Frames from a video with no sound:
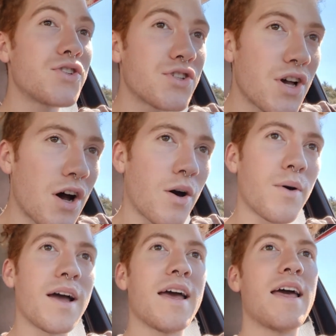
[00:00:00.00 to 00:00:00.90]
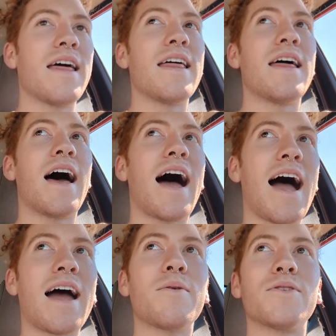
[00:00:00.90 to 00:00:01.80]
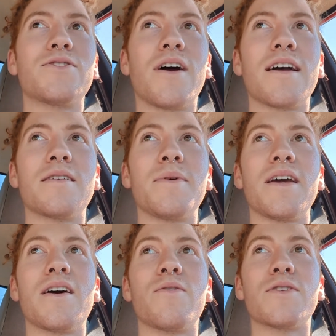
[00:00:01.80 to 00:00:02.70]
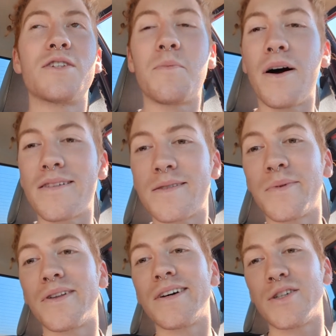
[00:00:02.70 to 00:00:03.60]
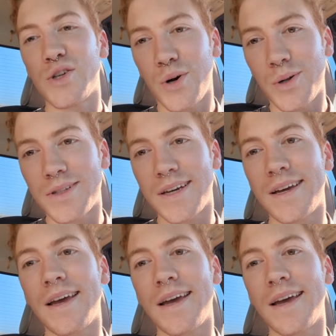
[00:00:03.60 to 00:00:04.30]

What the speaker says: So I was trying to be a responsible adult,